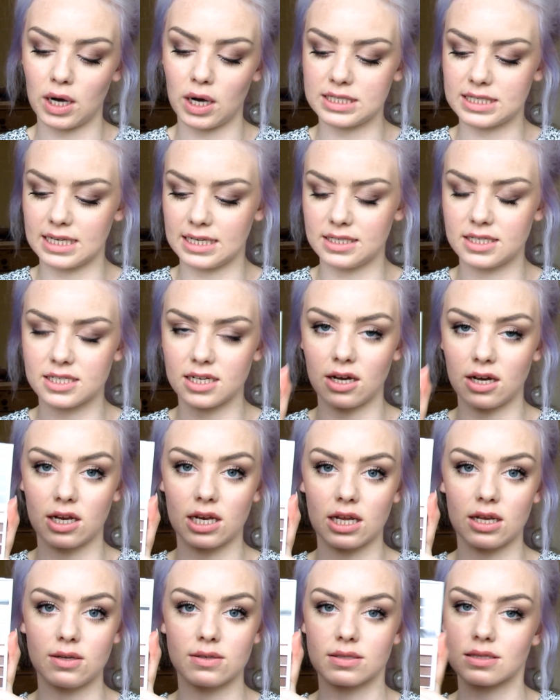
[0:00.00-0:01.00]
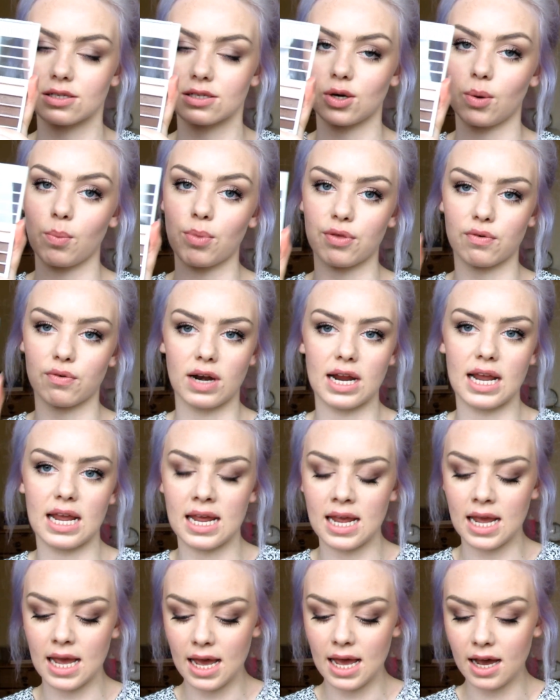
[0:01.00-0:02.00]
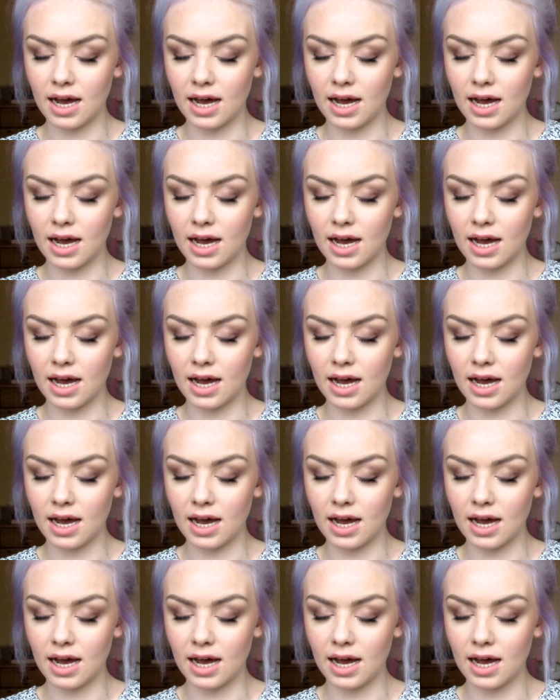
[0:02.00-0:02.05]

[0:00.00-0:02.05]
I tend to only use the top 3.